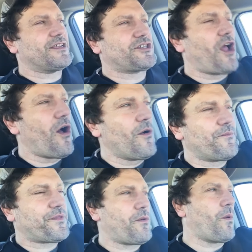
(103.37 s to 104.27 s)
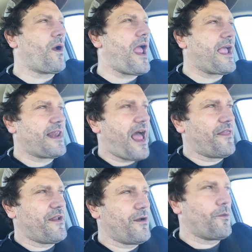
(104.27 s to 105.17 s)
so we're hanging
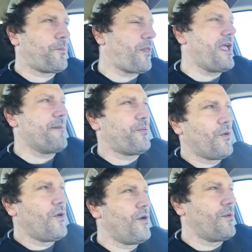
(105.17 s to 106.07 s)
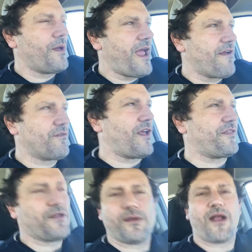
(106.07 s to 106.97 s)
out there, we're playing pool, whatever. I
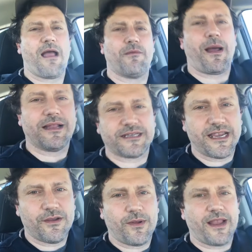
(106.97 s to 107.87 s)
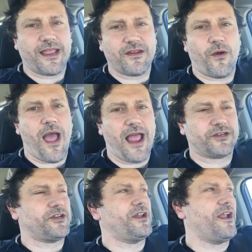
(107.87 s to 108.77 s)
think we grabbed a bite to eat. We didn't get no
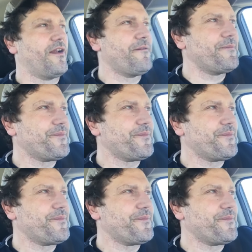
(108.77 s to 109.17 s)
action there.